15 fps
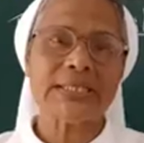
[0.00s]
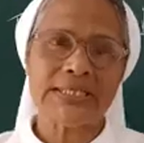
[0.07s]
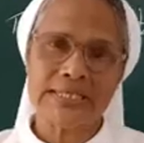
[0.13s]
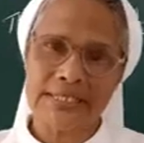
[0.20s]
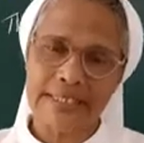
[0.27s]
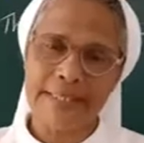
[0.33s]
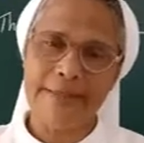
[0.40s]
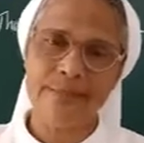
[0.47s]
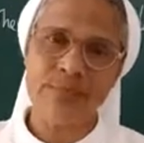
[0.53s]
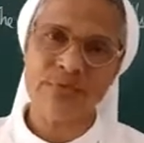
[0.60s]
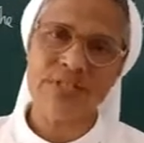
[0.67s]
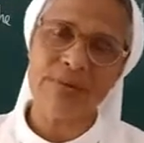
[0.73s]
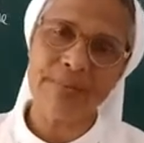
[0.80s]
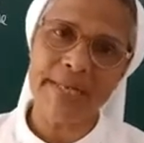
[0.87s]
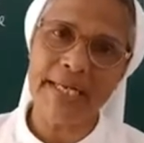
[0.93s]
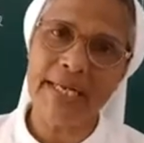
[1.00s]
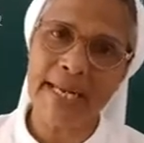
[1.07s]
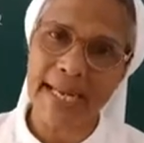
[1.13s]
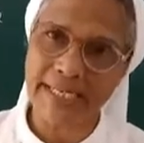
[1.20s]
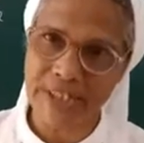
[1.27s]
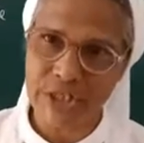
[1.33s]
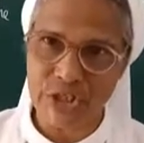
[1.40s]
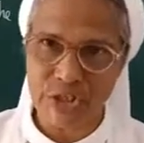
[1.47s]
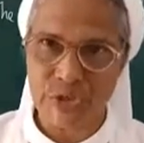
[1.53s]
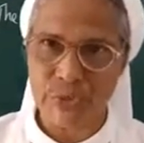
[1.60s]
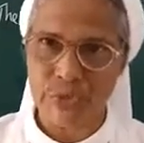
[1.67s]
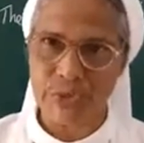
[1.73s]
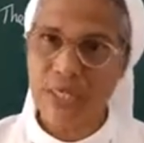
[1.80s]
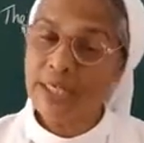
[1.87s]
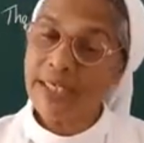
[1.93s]
the same, similar
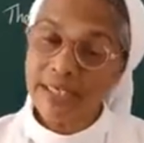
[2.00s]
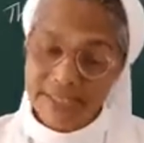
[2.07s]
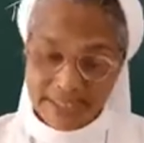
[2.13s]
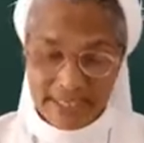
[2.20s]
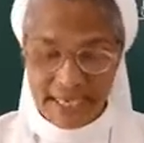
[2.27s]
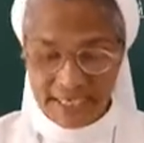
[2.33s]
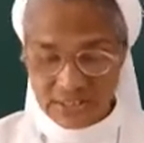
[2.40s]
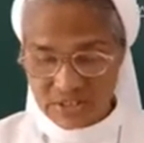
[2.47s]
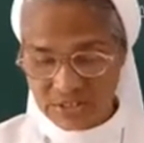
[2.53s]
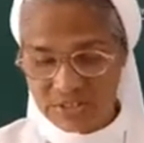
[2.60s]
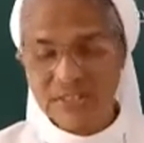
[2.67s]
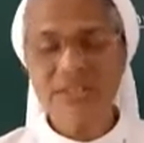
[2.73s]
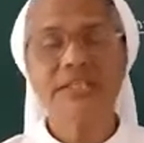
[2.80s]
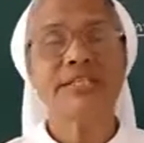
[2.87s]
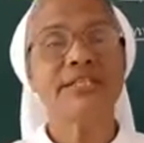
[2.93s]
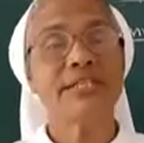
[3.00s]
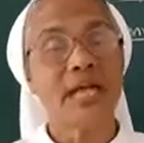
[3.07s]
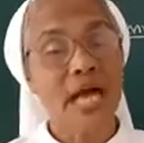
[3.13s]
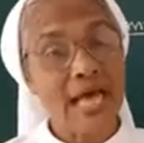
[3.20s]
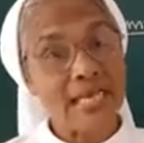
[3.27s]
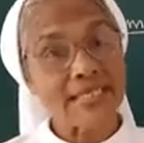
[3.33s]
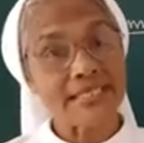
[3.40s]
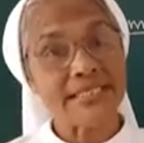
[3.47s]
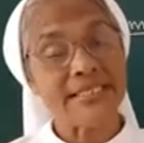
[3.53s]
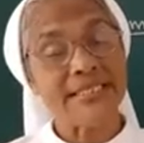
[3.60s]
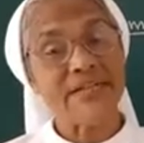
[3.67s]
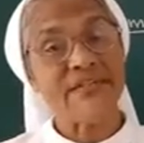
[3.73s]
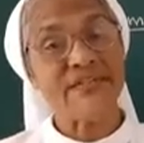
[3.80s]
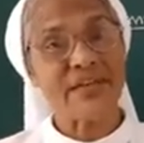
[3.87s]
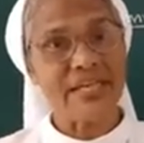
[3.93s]
attitude. It has
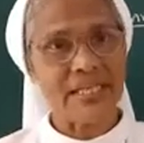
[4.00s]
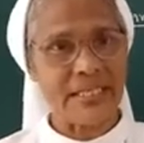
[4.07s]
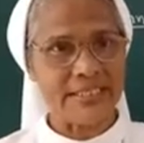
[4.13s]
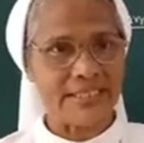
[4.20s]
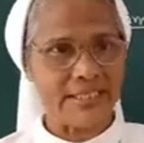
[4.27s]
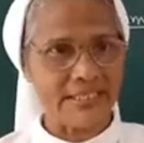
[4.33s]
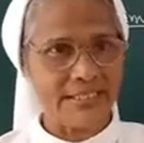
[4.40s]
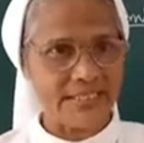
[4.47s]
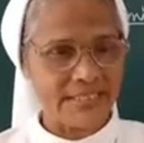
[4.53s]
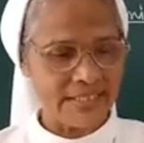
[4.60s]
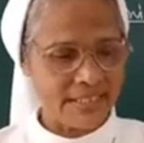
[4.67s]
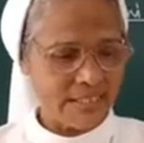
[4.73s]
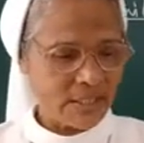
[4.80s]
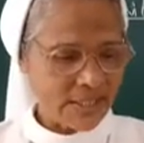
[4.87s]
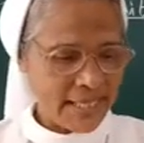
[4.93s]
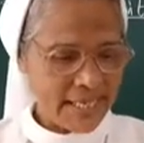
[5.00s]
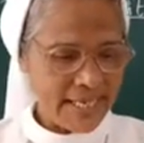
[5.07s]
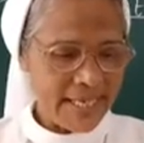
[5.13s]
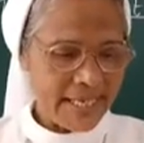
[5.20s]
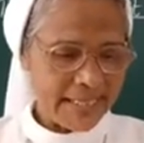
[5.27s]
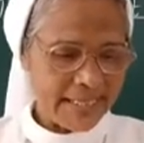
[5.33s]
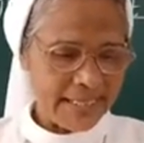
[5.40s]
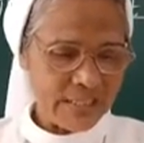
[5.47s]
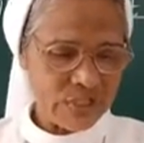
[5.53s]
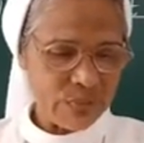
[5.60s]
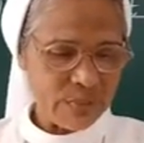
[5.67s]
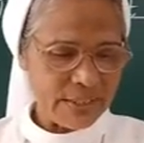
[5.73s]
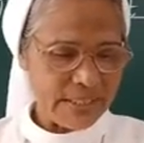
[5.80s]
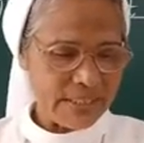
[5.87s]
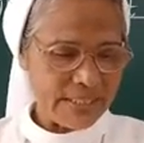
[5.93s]
difficulties. Okay, that is
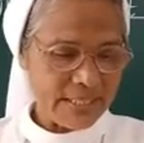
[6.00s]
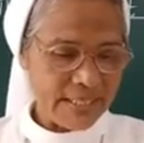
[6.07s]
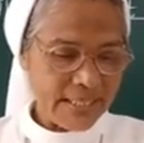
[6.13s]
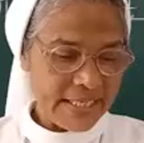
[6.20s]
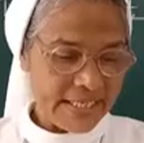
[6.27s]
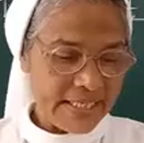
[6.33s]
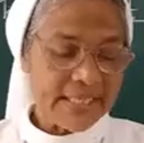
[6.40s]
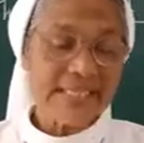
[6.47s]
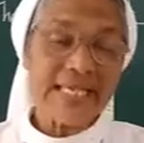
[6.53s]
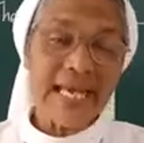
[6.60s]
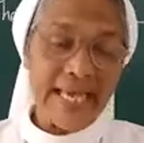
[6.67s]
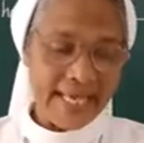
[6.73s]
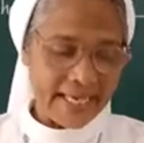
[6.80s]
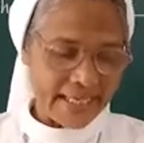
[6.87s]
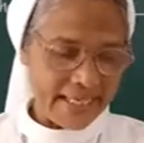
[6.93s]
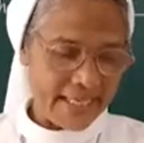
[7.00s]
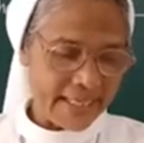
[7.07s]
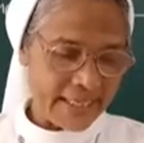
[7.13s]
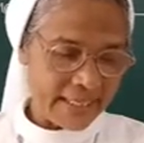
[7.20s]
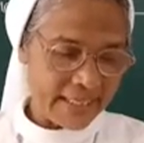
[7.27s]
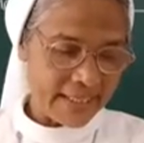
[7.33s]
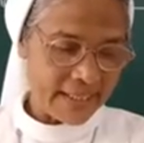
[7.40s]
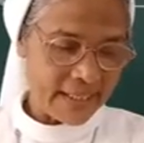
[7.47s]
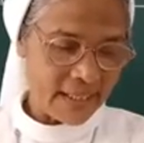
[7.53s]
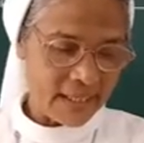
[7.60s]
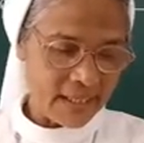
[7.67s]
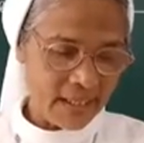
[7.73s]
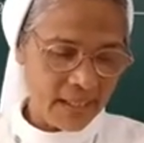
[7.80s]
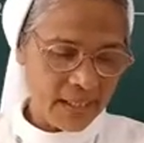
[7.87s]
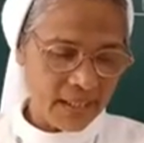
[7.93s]
what it says. It is aching.
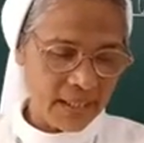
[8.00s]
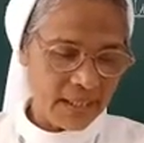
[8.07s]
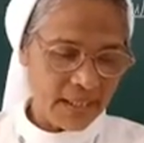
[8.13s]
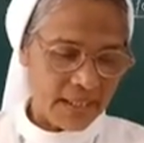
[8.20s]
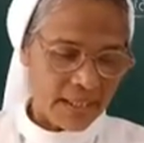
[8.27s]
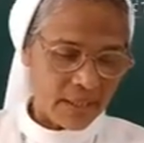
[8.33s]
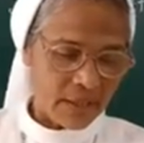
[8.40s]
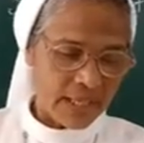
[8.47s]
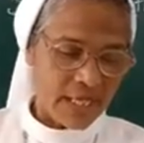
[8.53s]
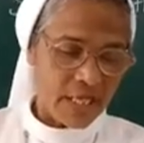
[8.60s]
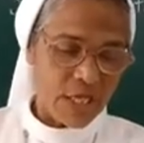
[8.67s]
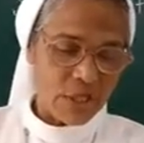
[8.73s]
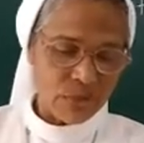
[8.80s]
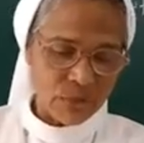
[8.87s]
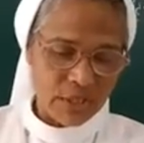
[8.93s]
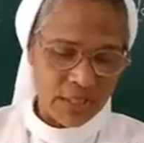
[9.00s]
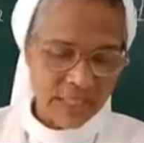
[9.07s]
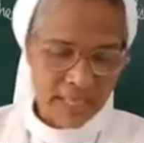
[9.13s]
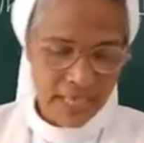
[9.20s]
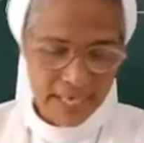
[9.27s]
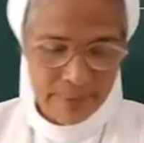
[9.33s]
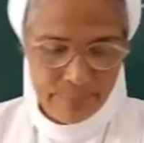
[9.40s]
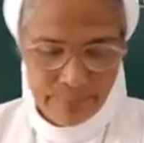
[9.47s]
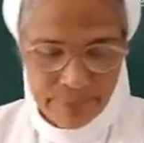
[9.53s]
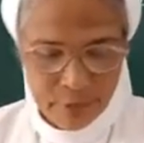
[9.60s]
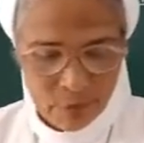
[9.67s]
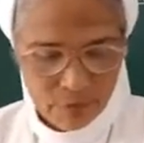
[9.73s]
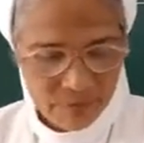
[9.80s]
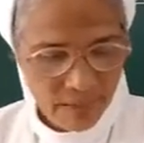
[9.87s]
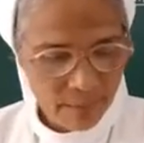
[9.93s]
Okay, to the
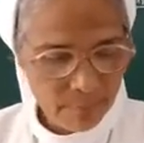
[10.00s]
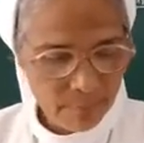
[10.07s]
climbing of the